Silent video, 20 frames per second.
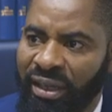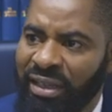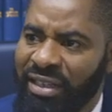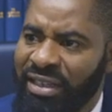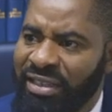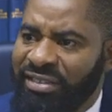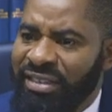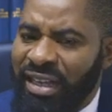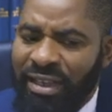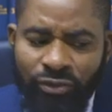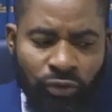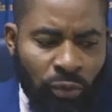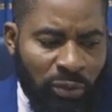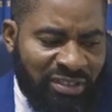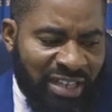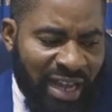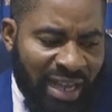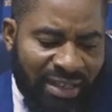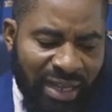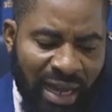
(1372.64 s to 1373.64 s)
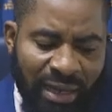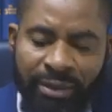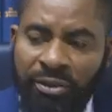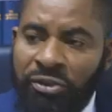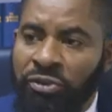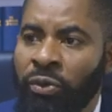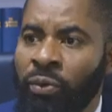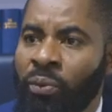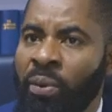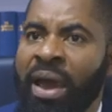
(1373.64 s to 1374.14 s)
It's a societal
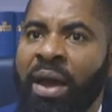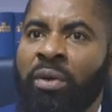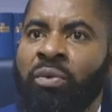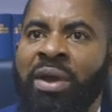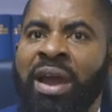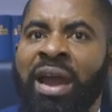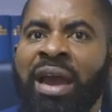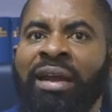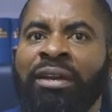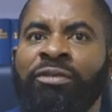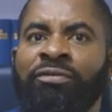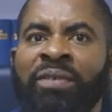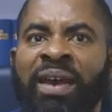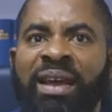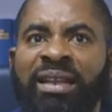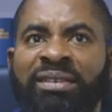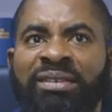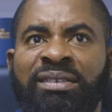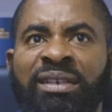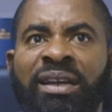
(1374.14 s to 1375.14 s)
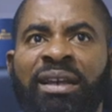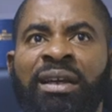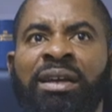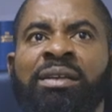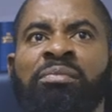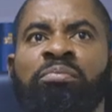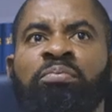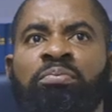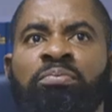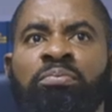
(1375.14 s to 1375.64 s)
issue where we elevate
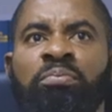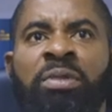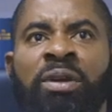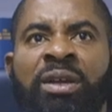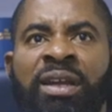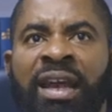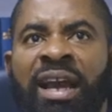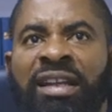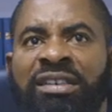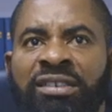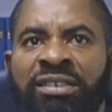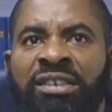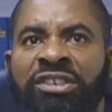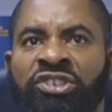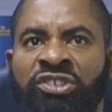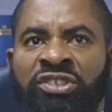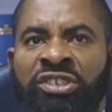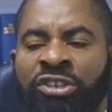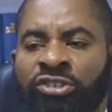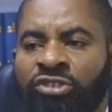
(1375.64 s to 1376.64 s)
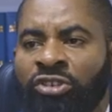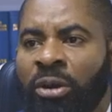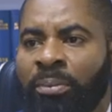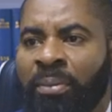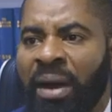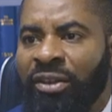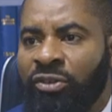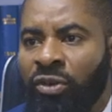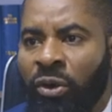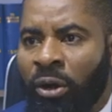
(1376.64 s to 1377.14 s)
get-rich syndrome
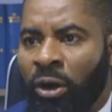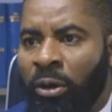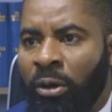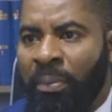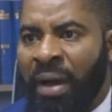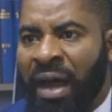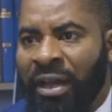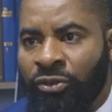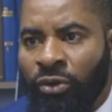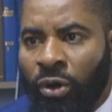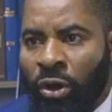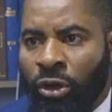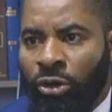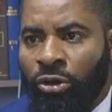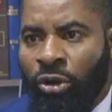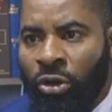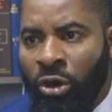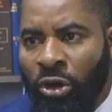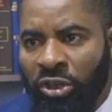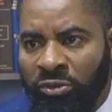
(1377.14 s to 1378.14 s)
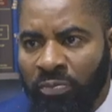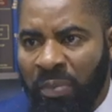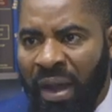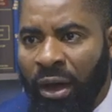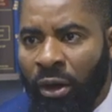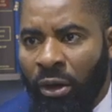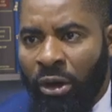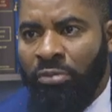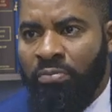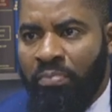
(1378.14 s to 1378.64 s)
at all costs, by
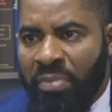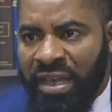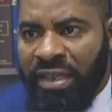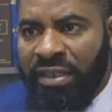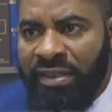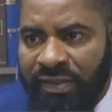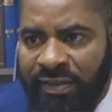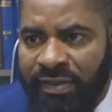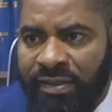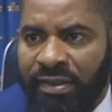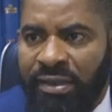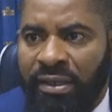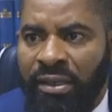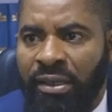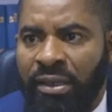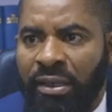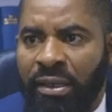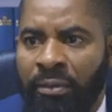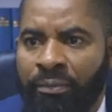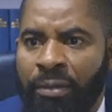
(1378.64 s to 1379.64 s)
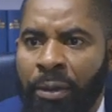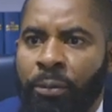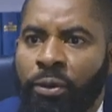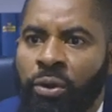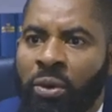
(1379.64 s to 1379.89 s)
all means. People